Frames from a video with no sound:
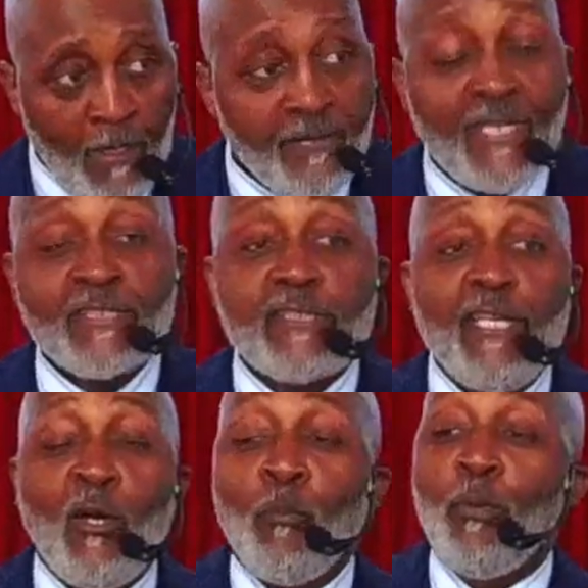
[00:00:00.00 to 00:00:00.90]
They're
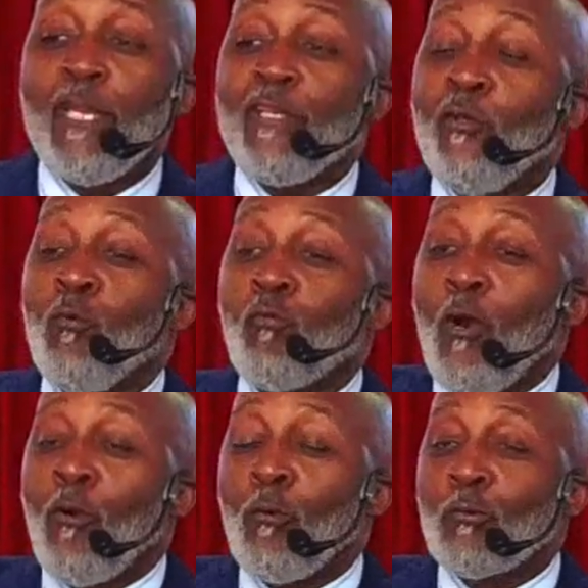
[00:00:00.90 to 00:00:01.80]
still putting new
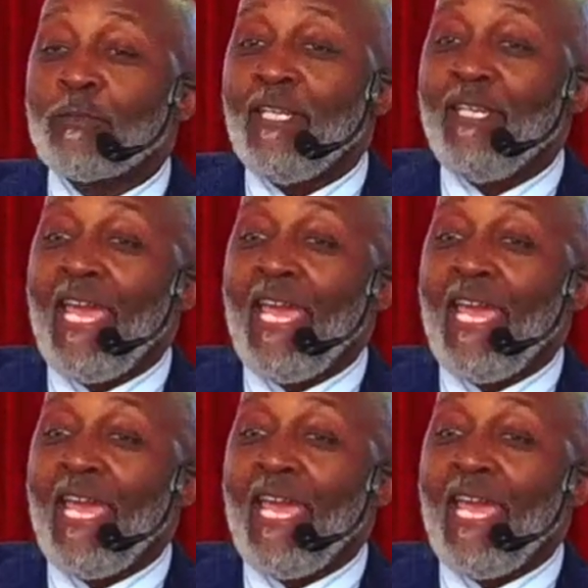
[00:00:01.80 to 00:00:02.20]
roles and